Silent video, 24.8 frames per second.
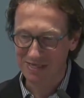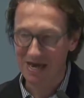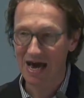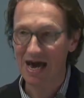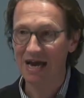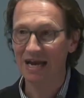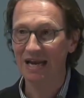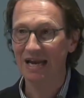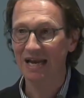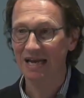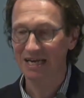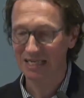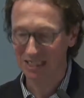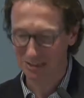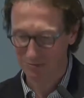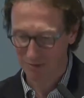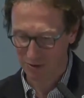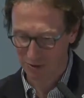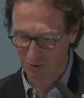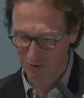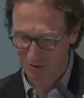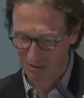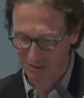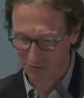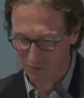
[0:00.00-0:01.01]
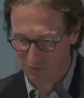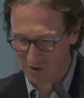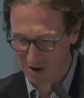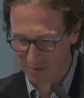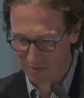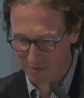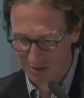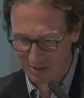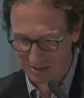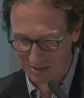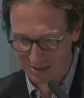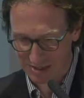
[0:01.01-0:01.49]
highly explosive
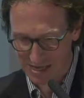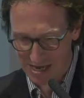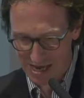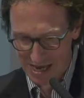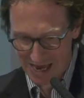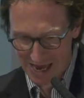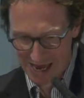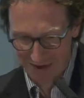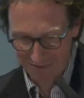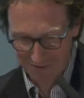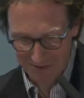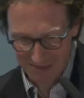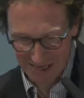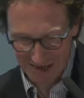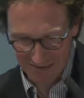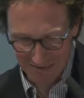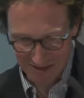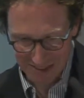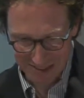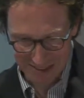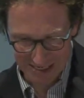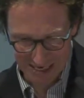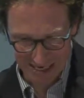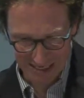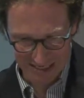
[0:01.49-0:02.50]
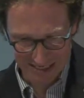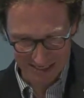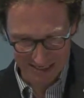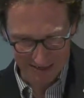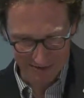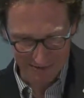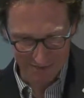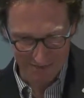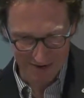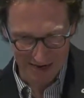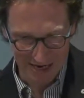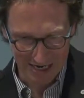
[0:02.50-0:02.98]
weapons have a devastating
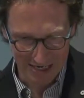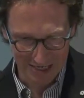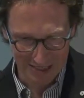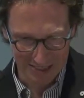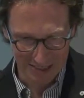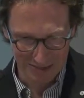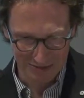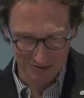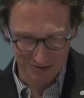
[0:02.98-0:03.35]
effect